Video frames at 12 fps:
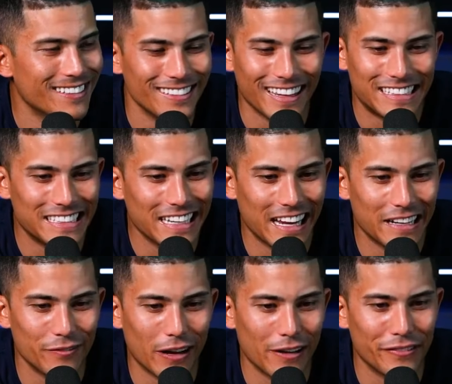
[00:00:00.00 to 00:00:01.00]

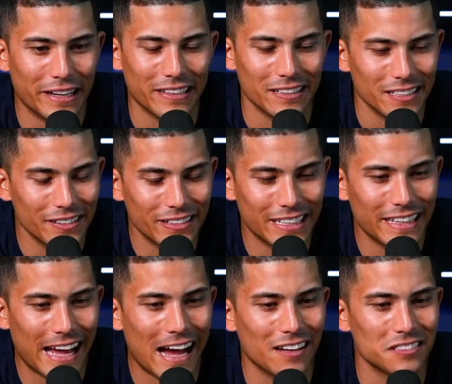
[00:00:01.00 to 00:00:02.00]
1995 van, living in
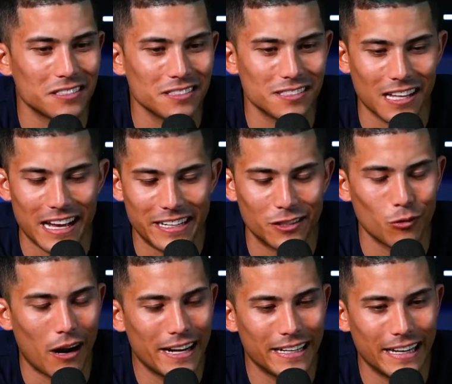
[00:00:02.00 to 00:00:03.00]
the houses, like
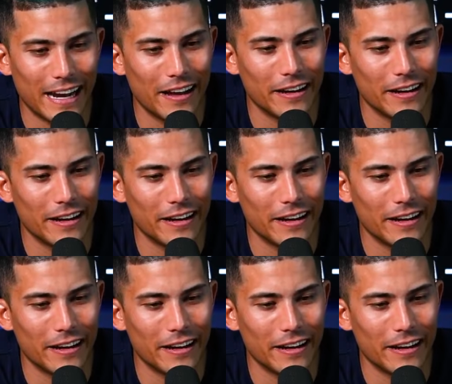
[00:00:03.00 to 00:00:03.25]
grinding it out.